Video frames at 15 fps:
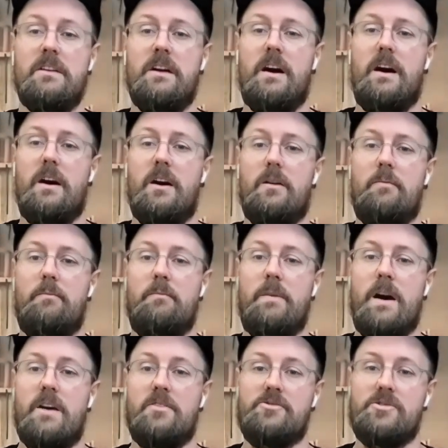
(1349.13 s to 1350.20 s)

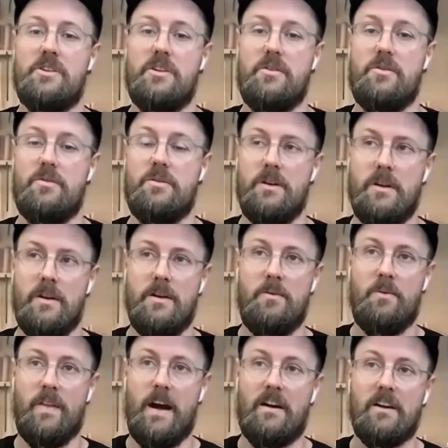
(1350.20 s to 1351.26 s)
And so,
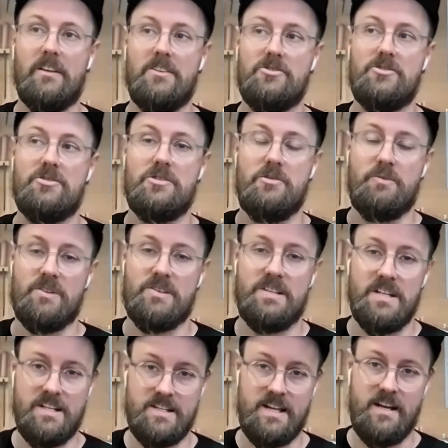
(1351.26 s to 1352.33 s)
without going into too much
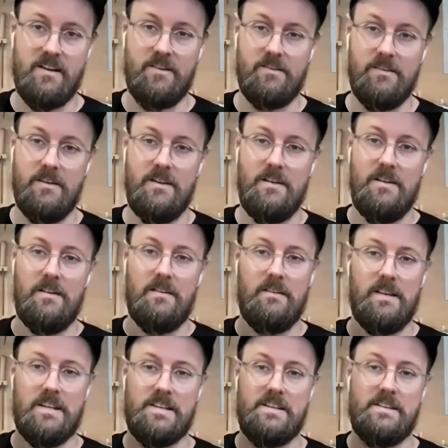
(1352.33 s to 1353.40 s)
detail,
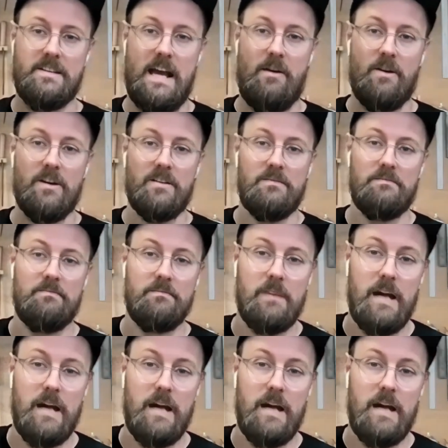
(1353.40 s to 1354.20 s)
this is our